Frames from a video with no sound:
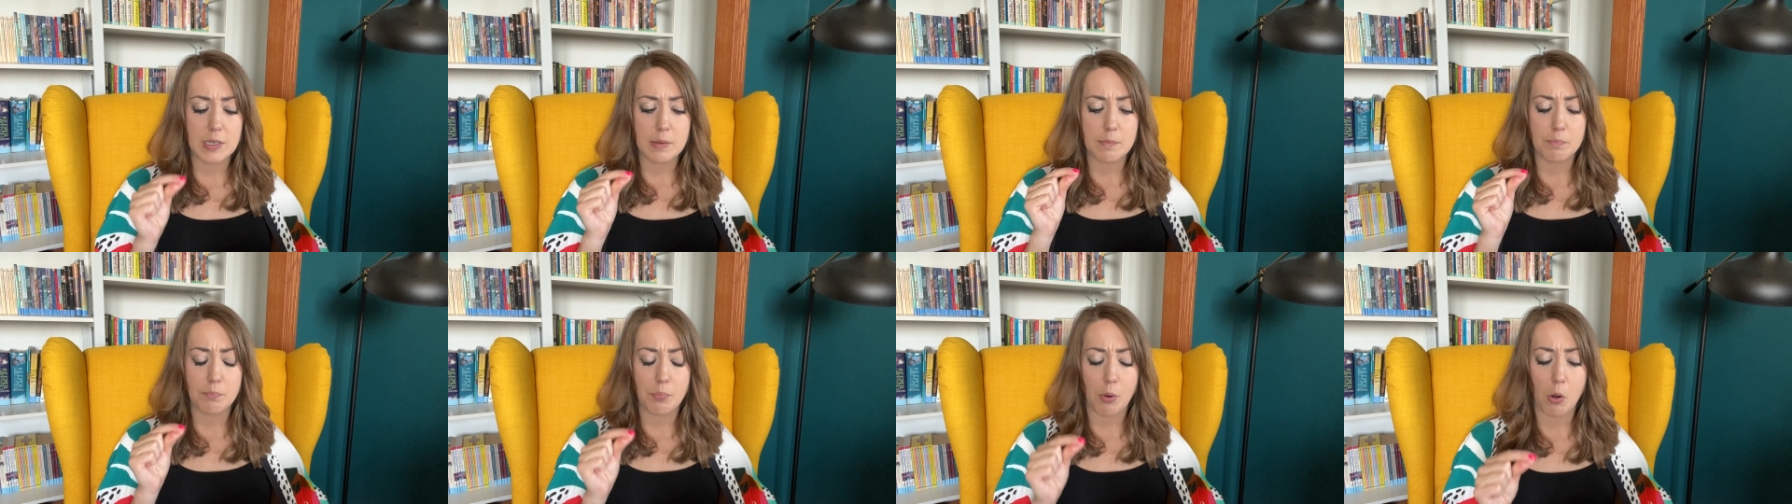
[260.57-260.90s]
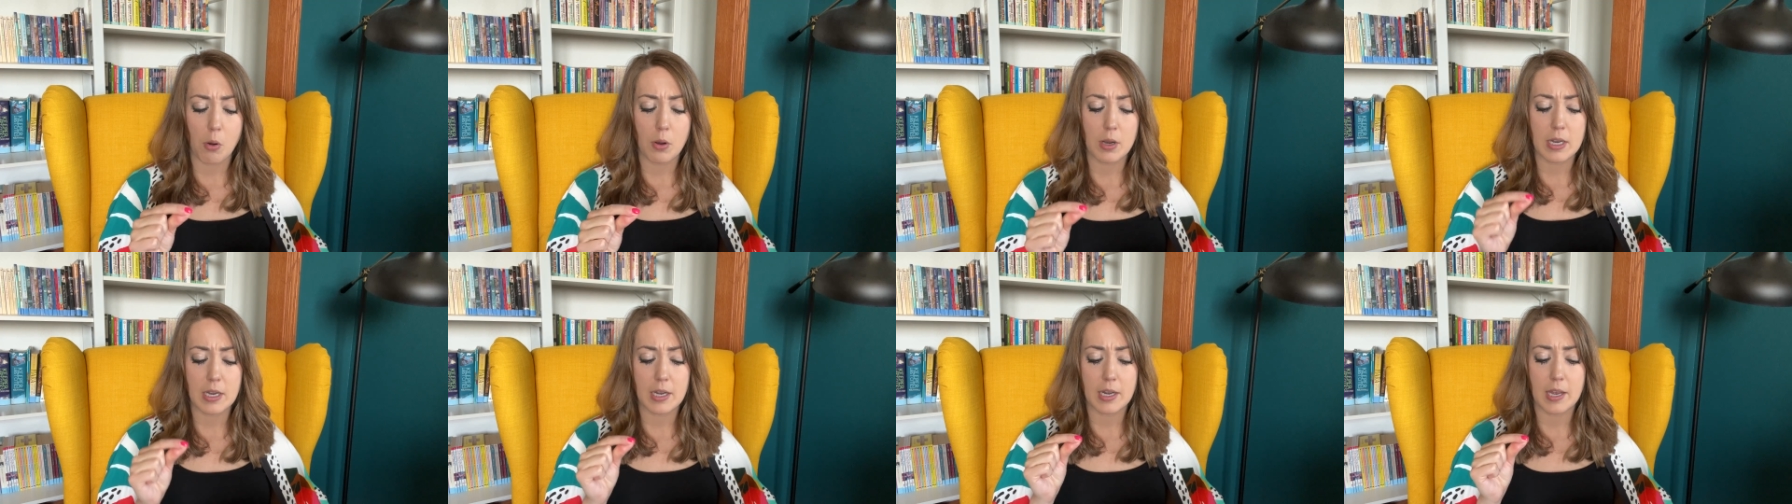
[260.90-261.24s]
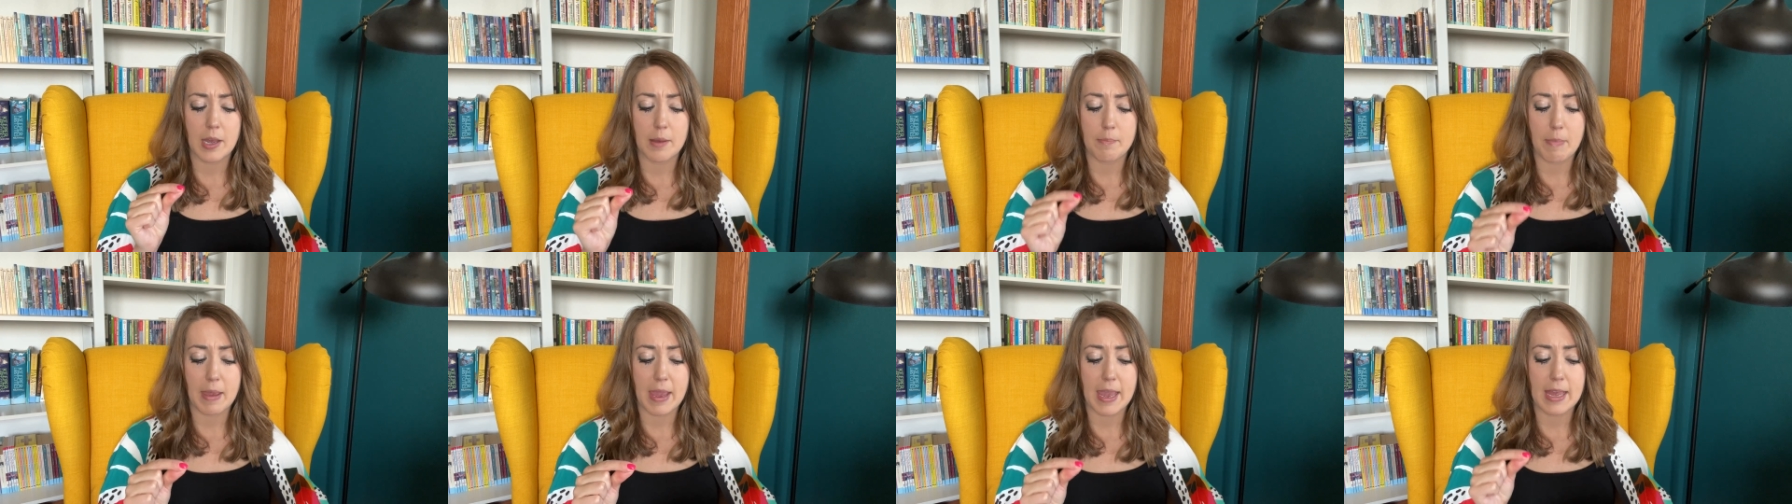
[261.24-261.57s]
important
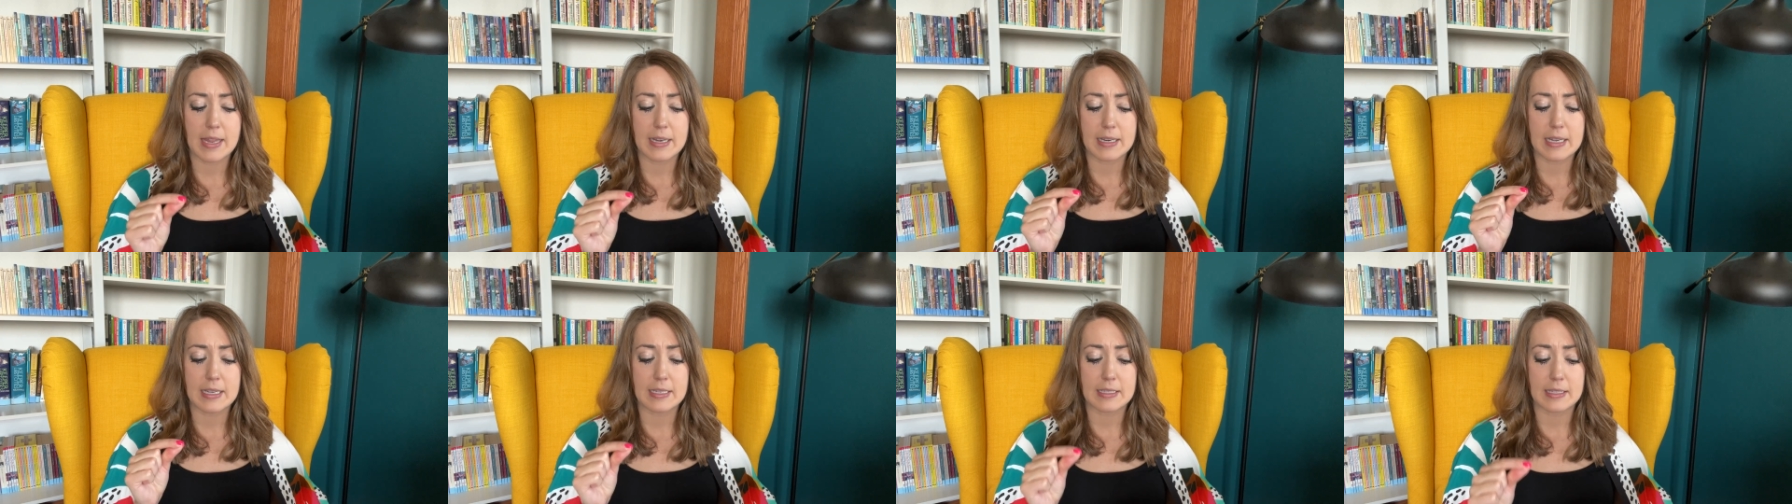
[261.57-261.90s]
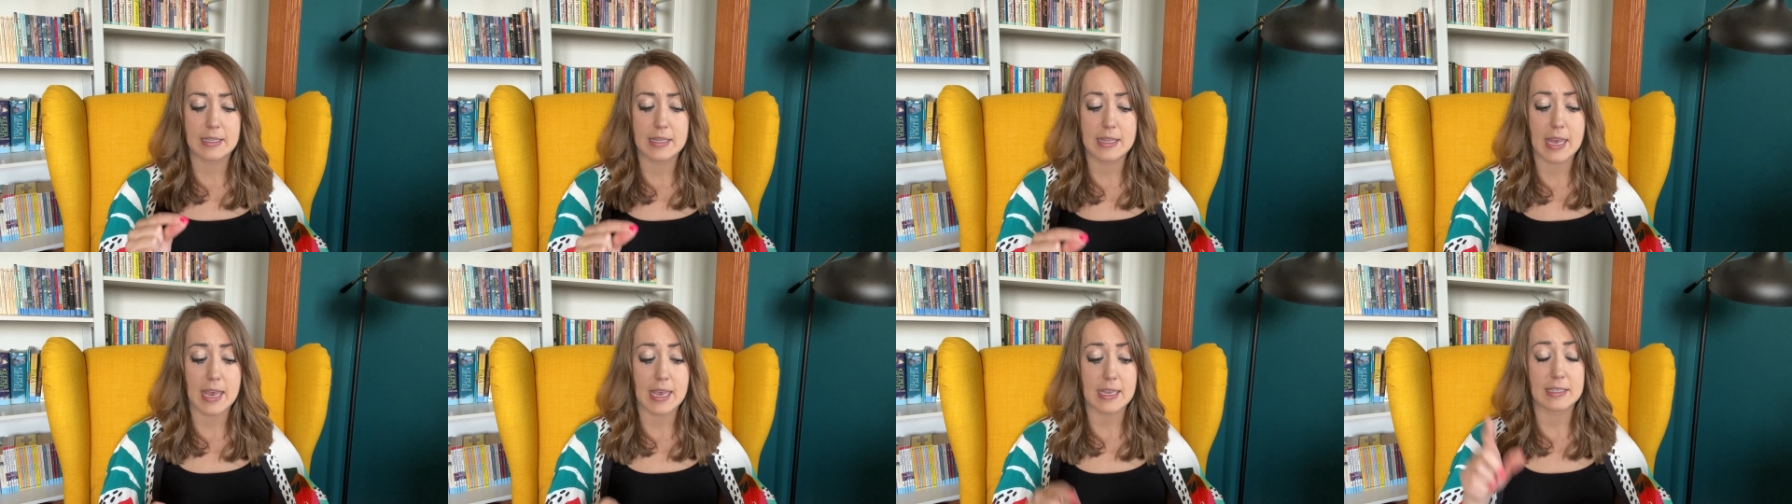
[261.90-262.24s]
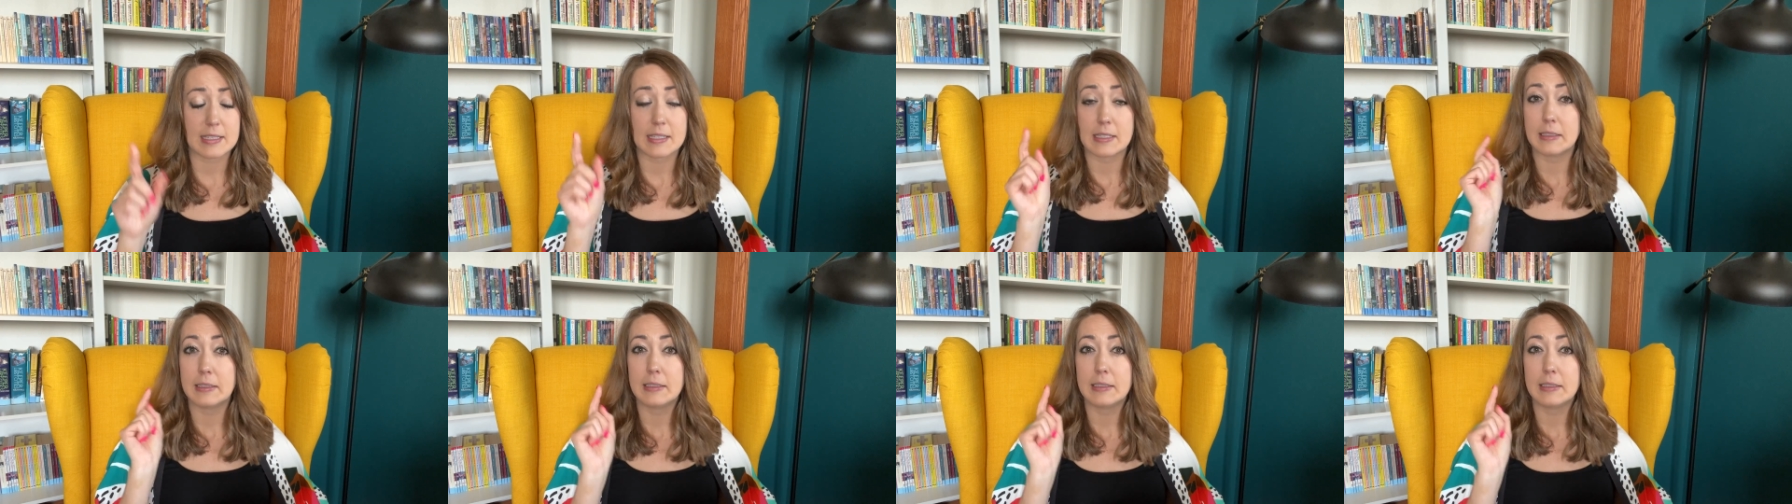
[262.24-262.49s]
command is this.